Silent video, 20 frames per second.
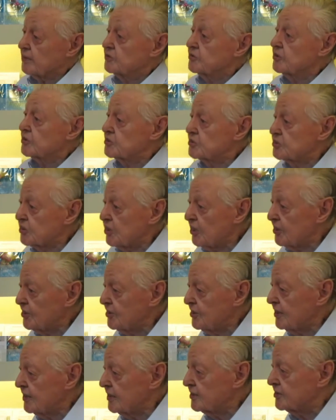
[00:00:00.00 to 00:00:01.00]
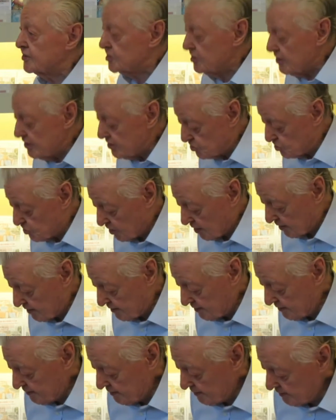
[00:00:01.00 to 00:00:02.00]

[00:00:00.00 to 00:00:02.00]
a discerning teacher